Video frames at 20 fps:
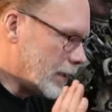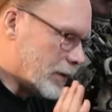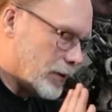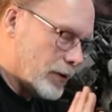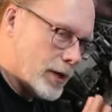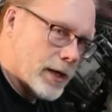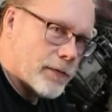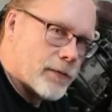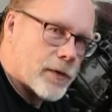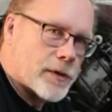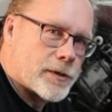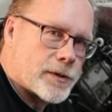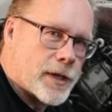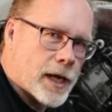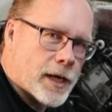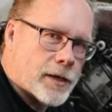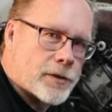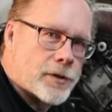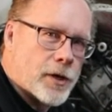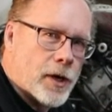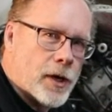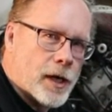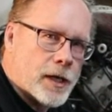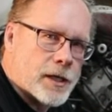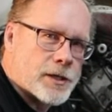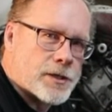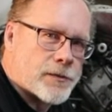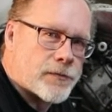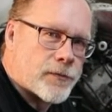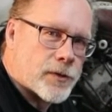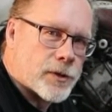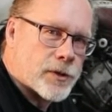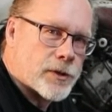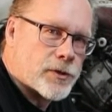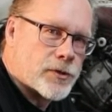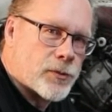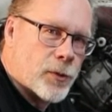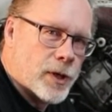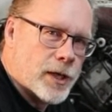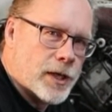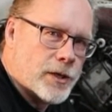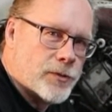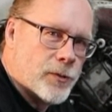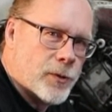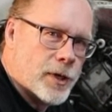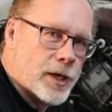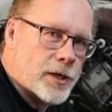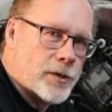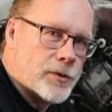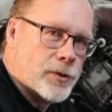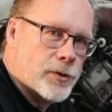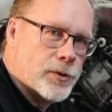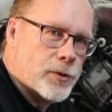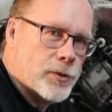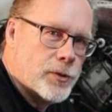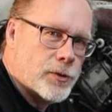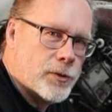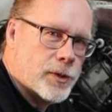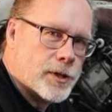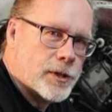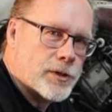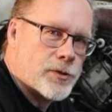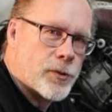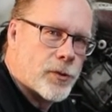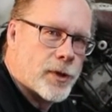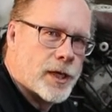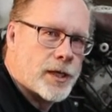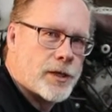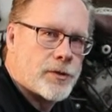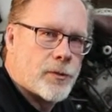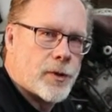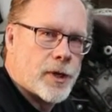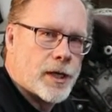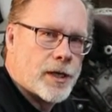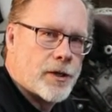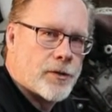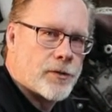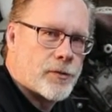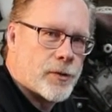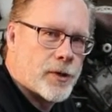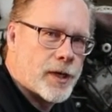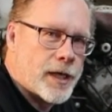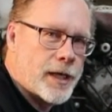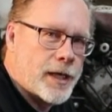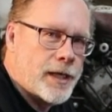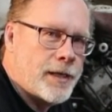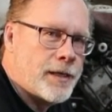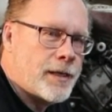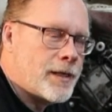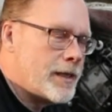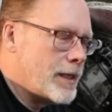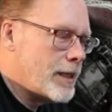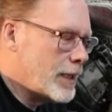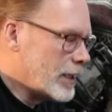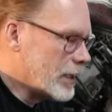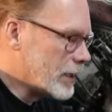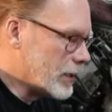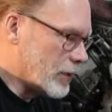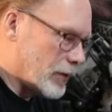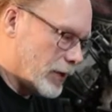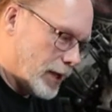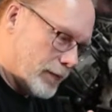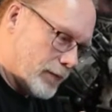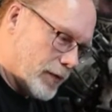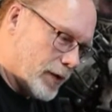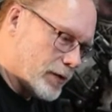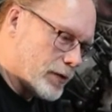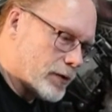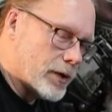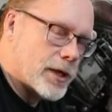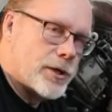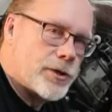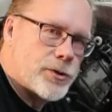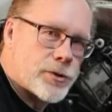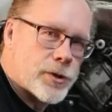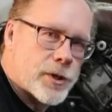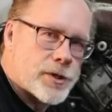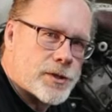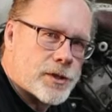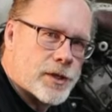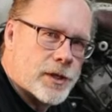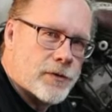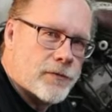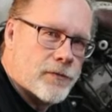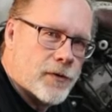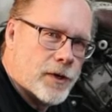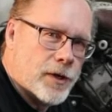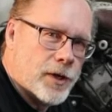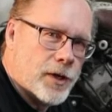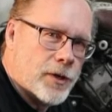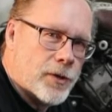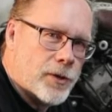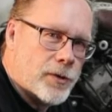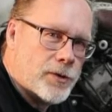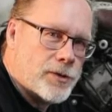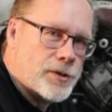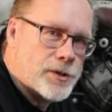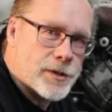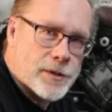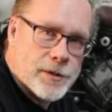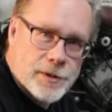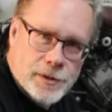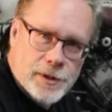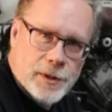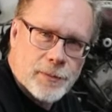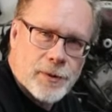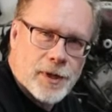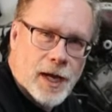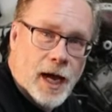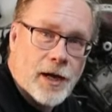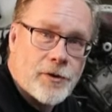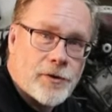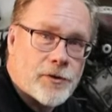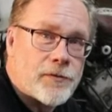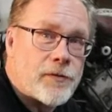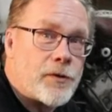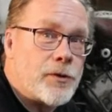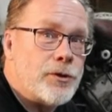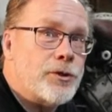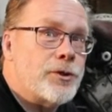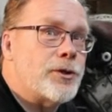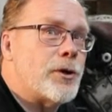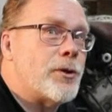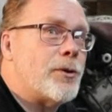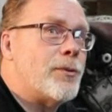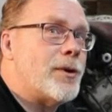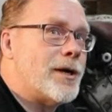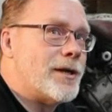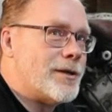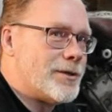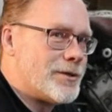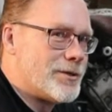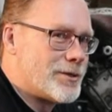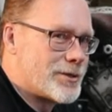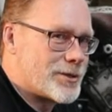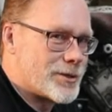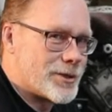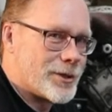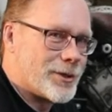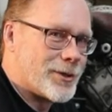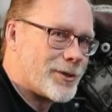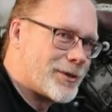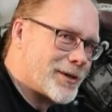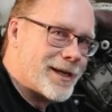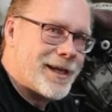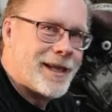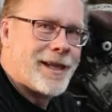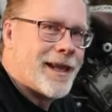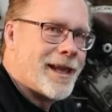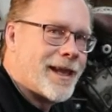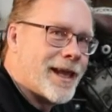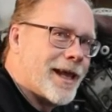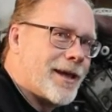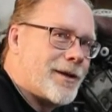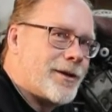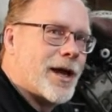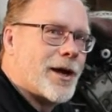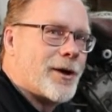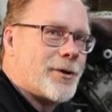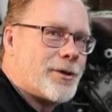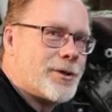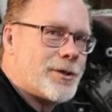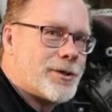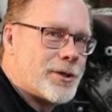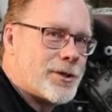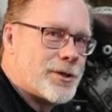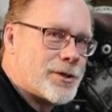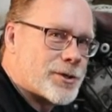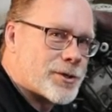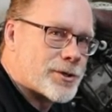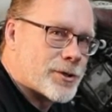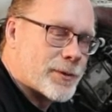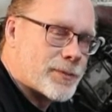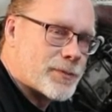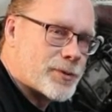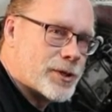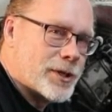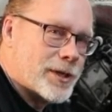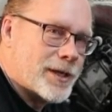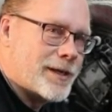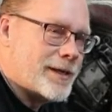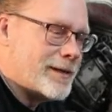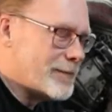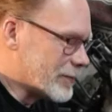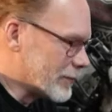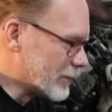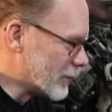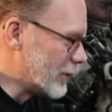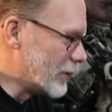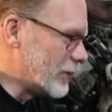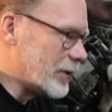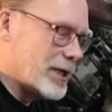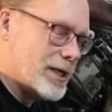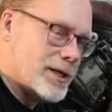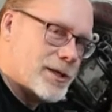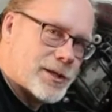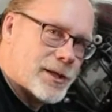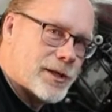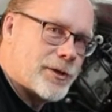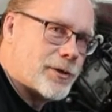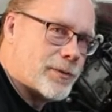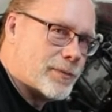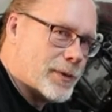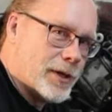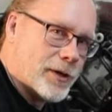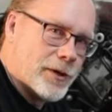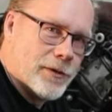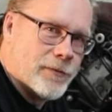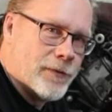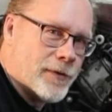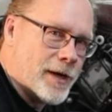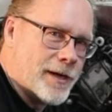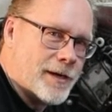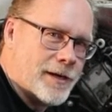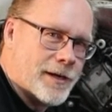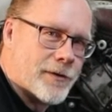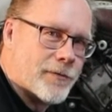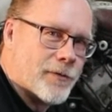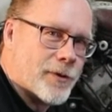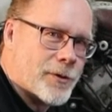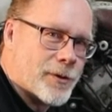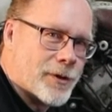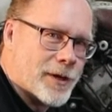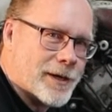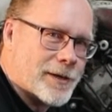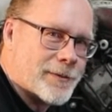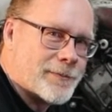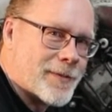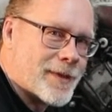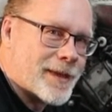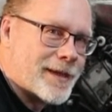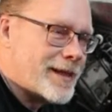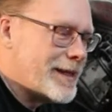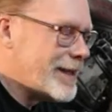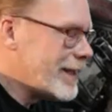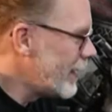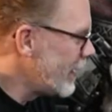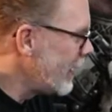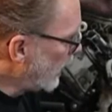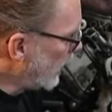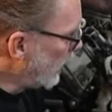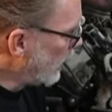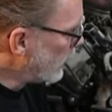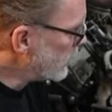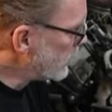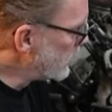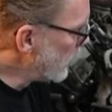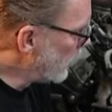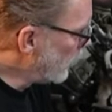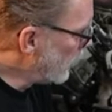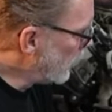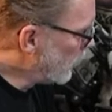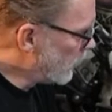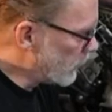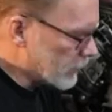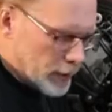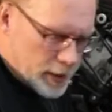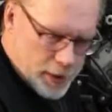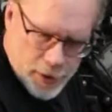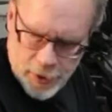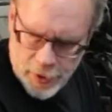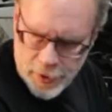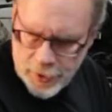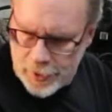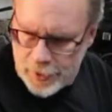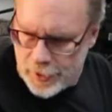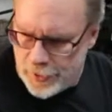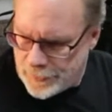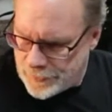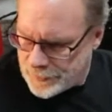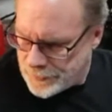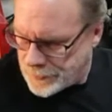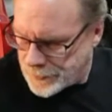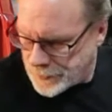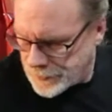You'll have our tech talks for 2022 and 2023. You'll have other interesting videos and some controversial ones. So head down into the description, real easy, you'll be able to find everything. So right here